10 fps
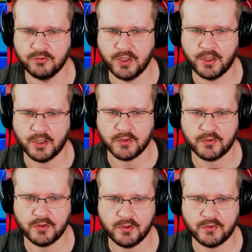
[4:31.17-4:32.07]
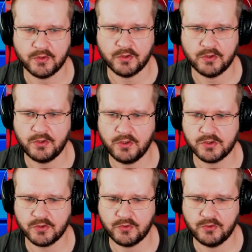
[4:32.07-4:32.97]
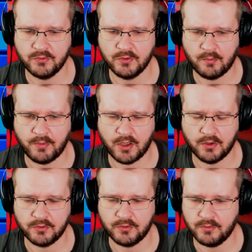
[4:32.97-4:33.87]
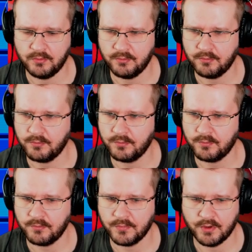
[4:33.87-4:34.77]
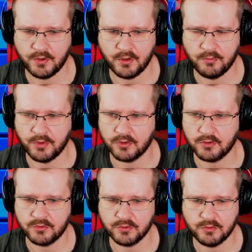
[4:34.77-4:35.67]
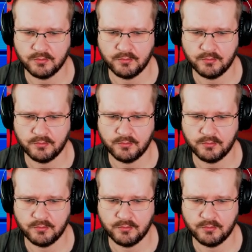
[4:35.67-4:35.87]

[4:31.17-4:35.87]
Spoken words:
really does is it teaches you about ball control.